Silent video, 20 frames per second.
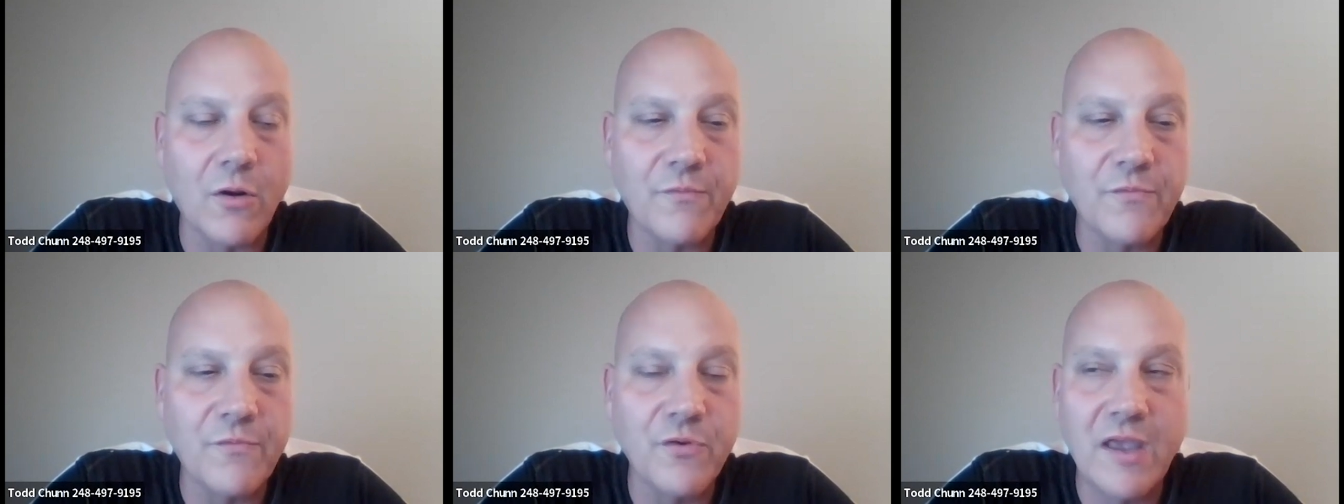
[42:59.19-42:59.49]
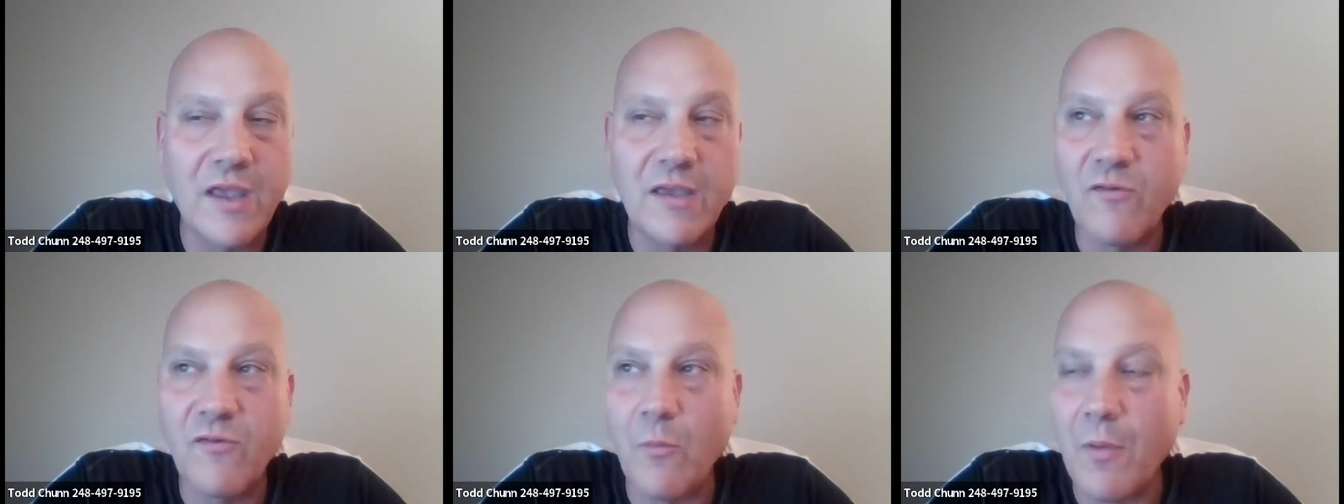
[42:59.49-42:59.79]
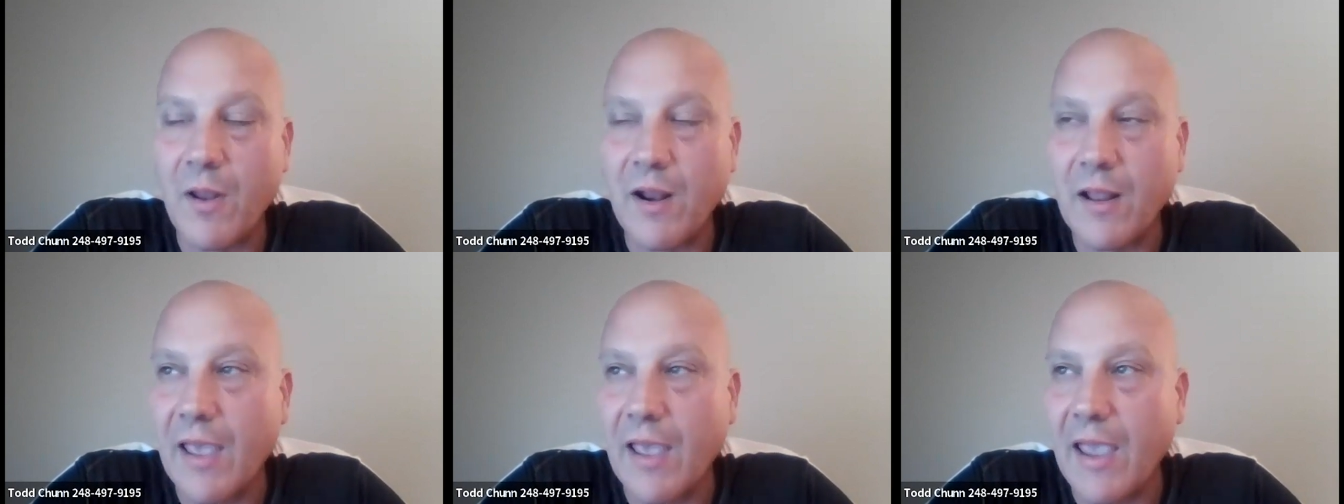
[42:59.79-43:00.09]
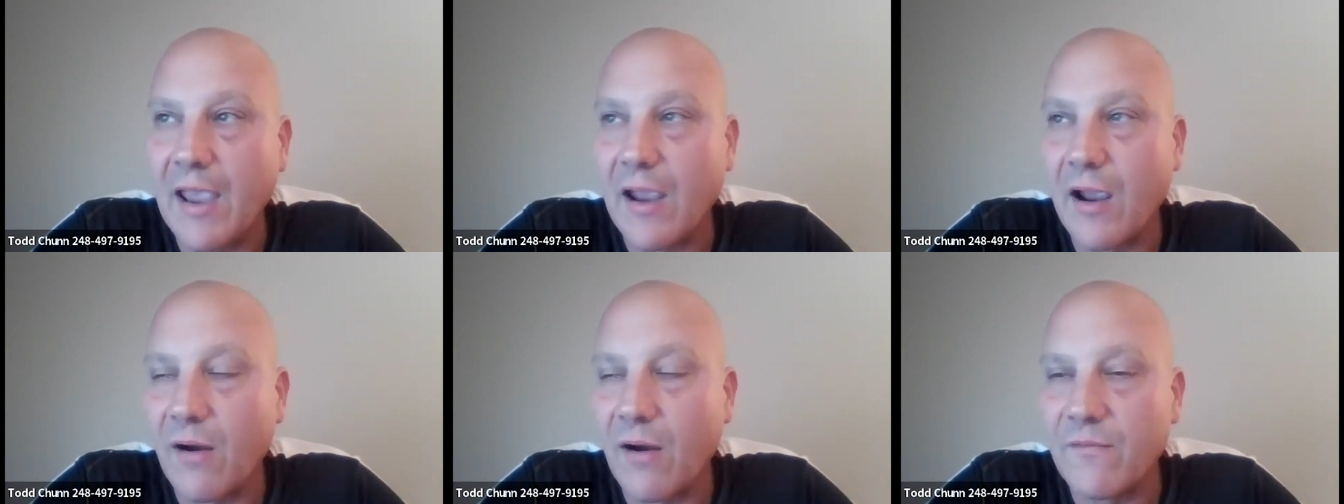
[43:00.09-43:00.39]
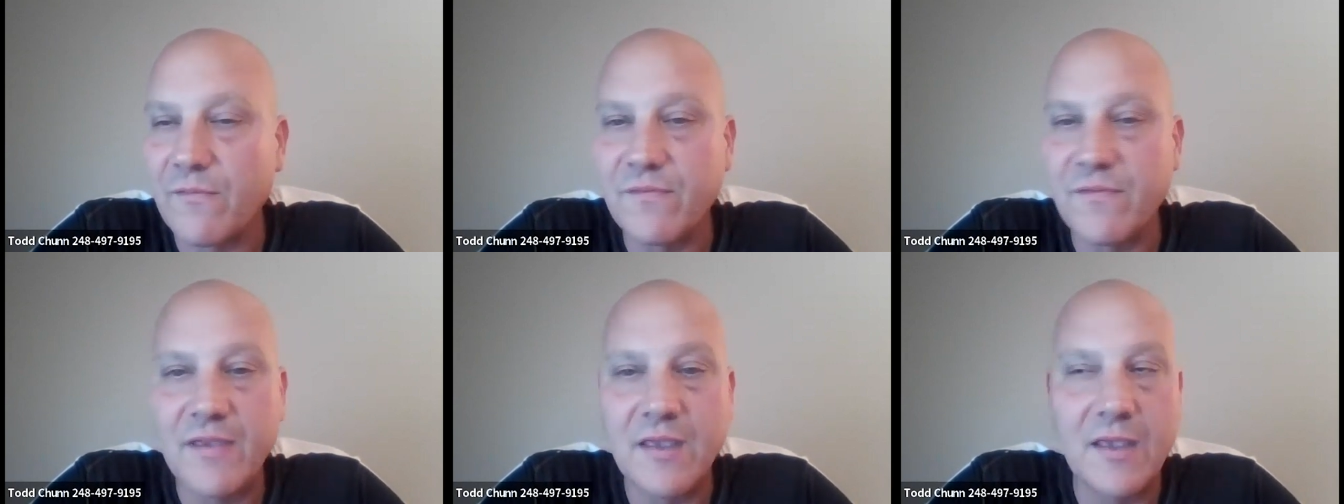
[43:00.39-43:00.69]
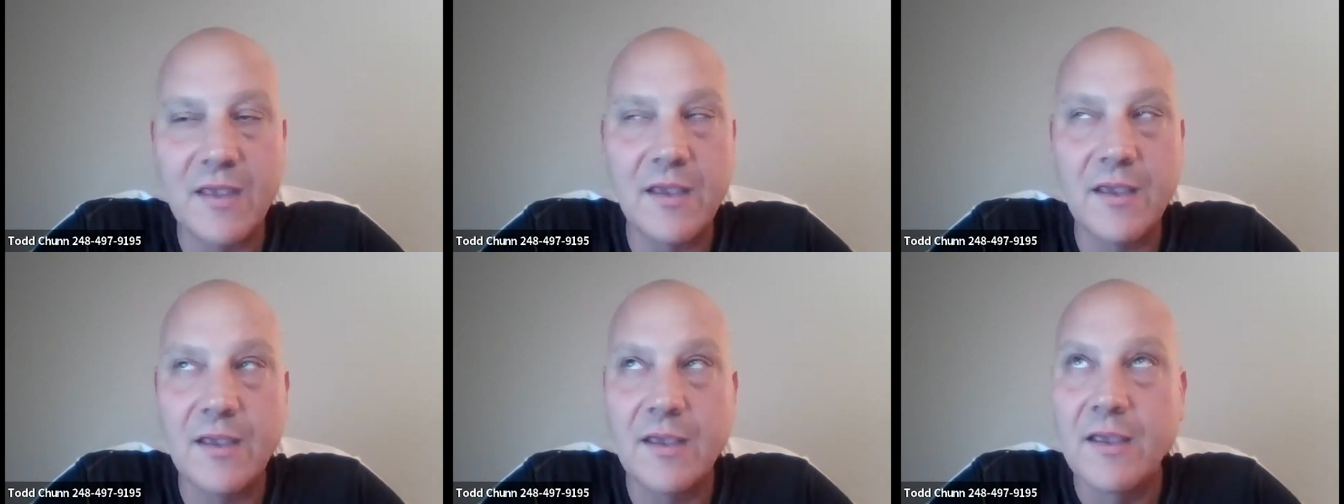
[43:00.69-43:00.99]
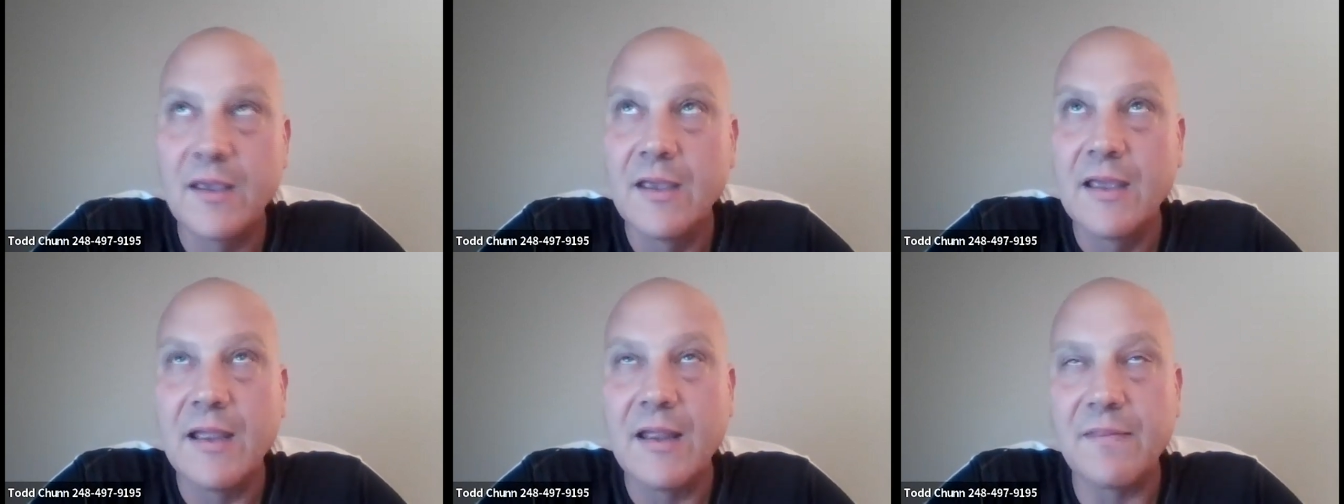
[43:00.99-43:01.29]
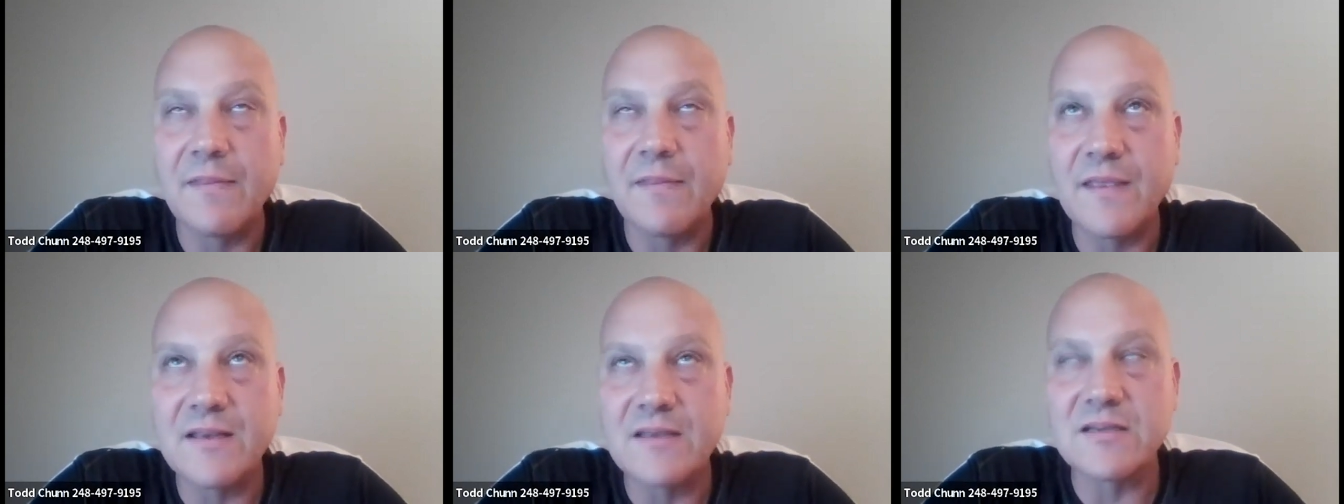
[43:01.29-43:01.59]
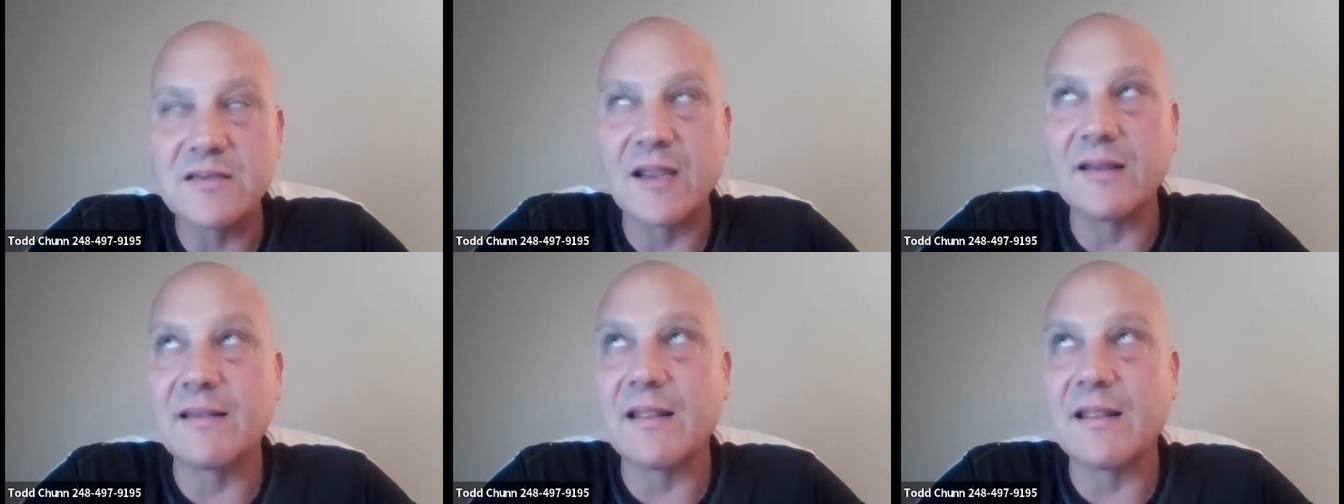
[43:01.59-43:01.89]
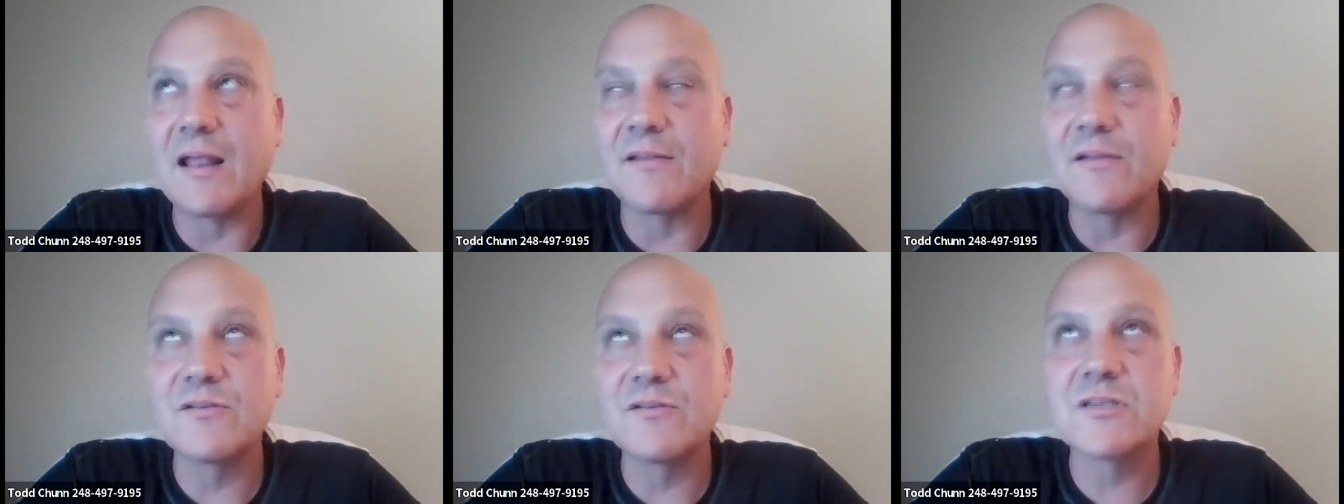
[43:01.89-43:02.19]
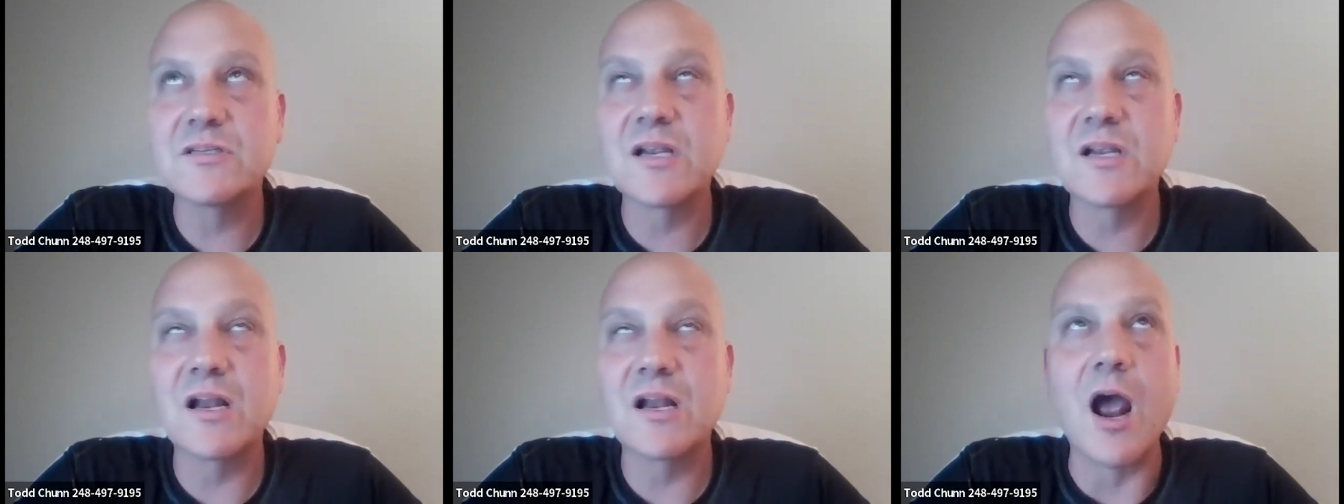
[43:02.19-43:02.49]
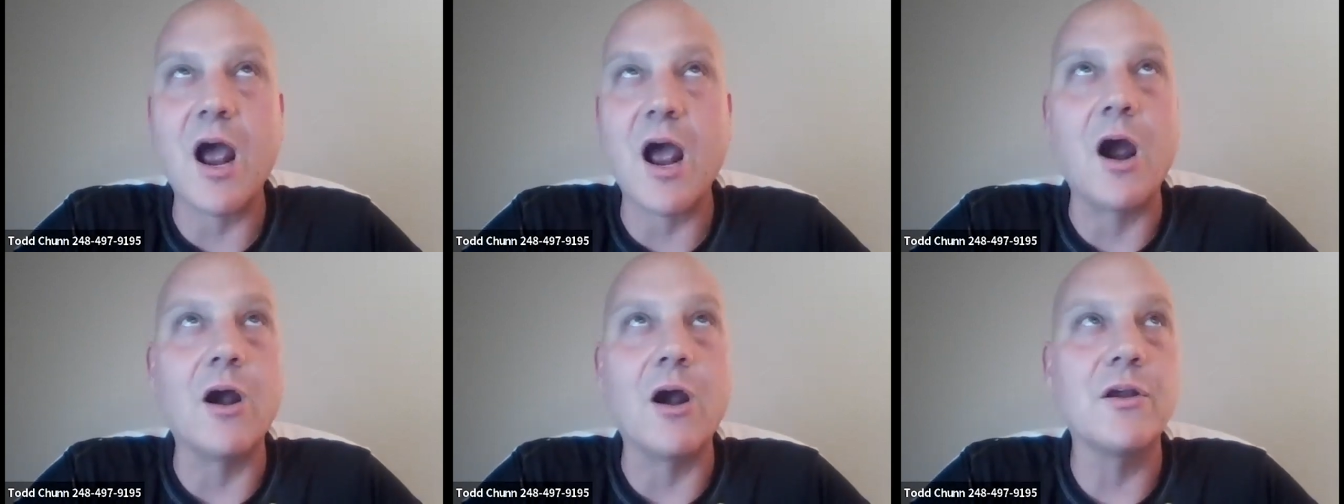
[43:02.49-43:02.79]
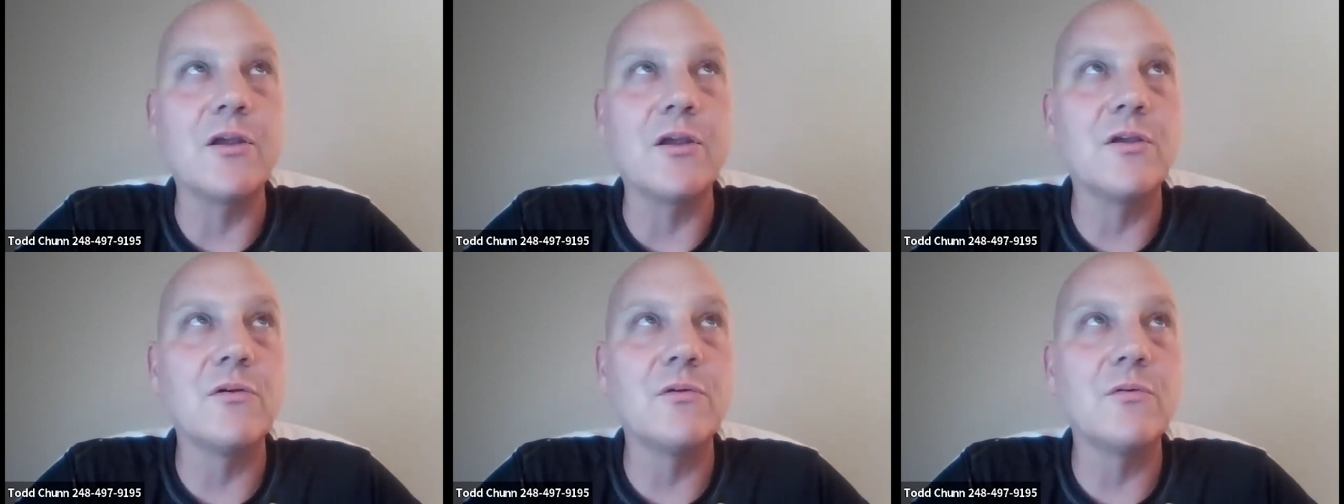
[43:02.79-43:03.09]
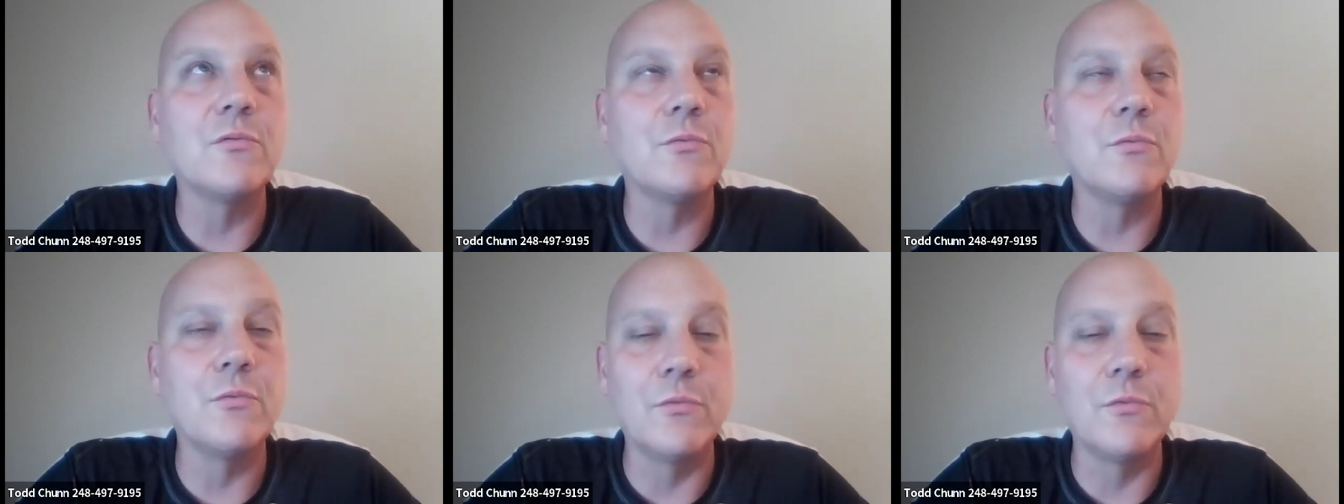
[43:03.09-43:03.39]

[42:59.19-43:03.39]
if you give them an A R V and things like that, they're just going to argue